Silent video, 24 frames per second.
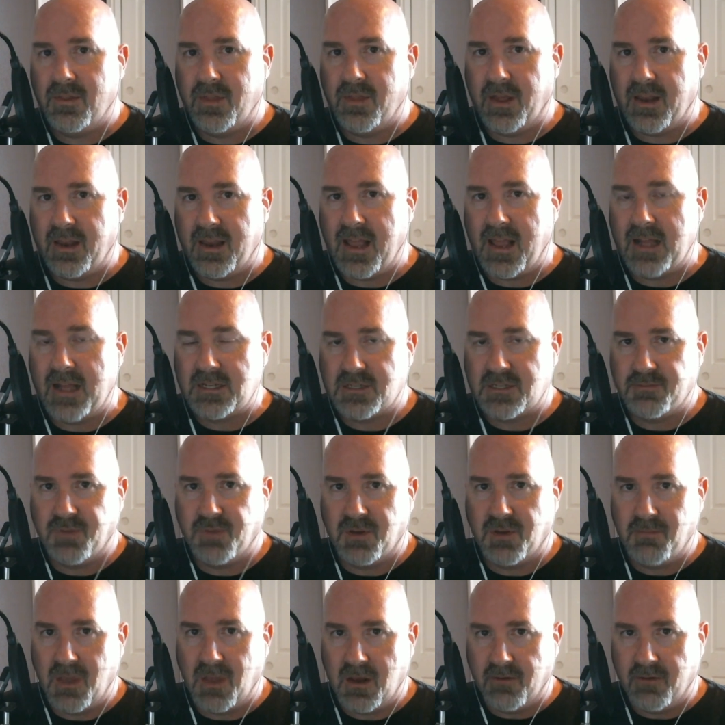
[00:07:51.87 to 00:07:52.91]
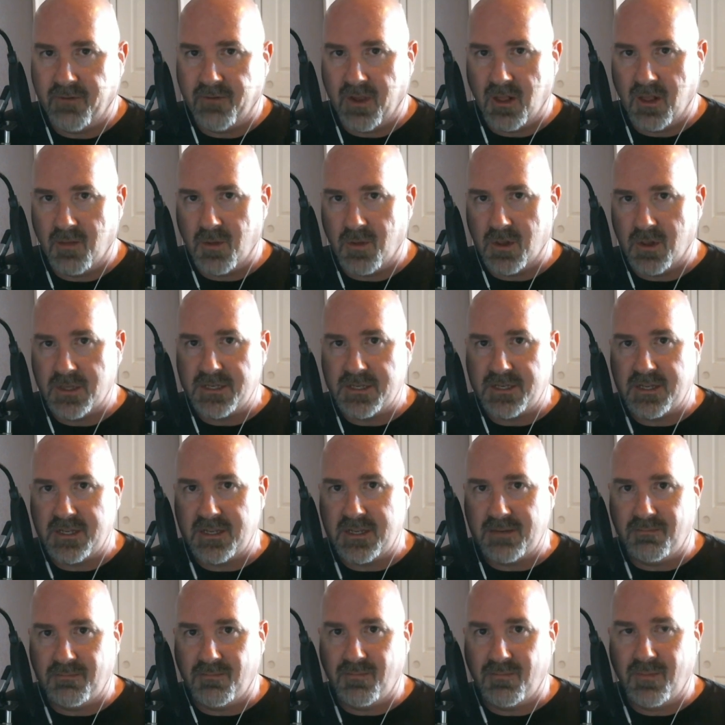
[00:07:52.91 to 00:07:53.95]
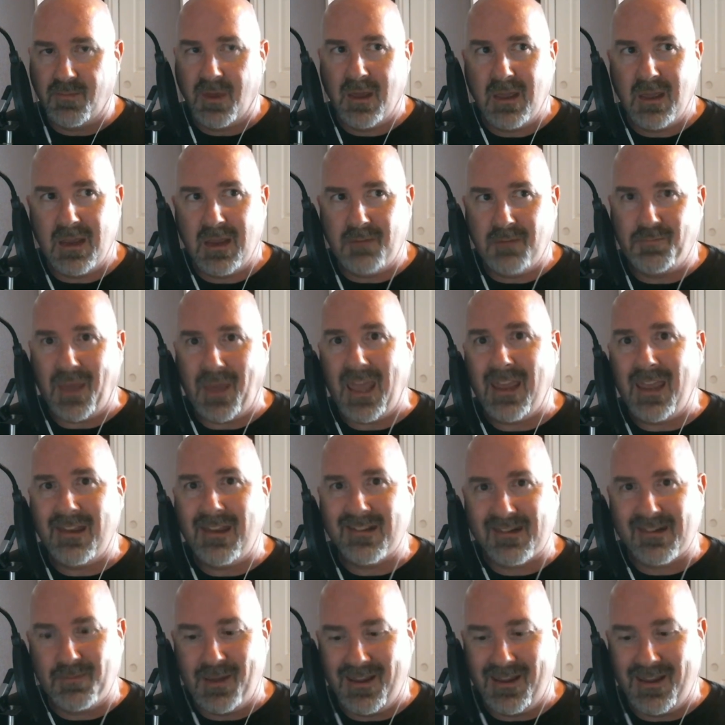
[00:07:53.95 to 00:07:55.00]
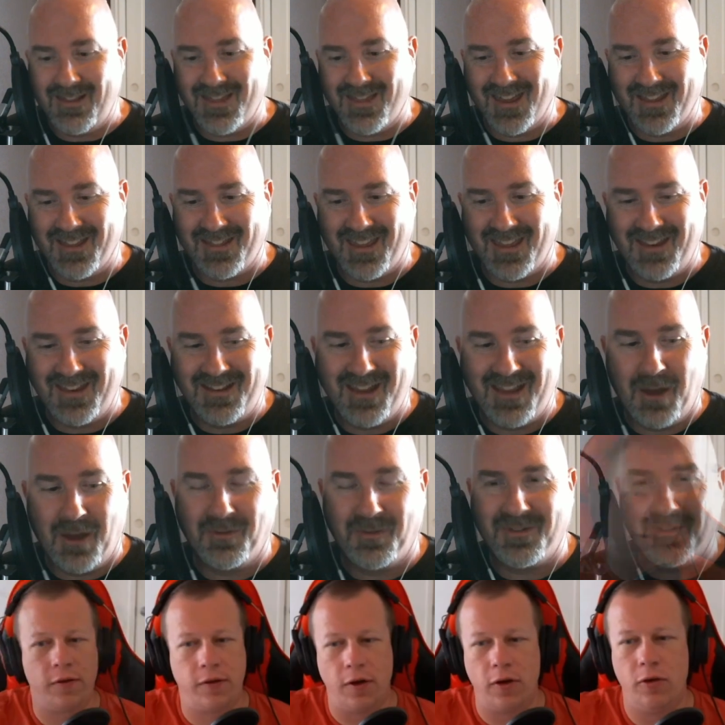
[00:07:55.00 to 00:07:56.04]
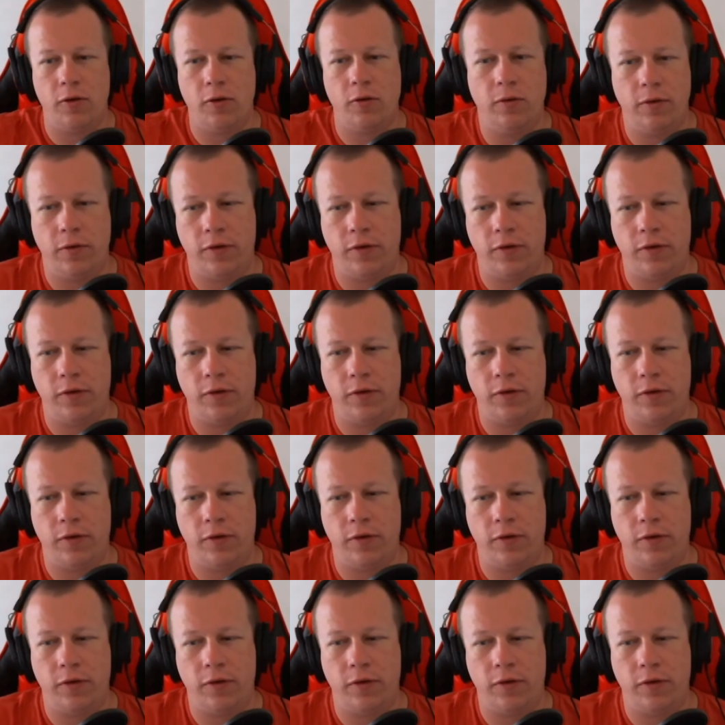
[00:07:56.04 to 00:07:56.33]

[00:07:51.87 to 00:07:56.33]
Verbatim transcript: that hasn't been made available. It it it pains me. It would take them so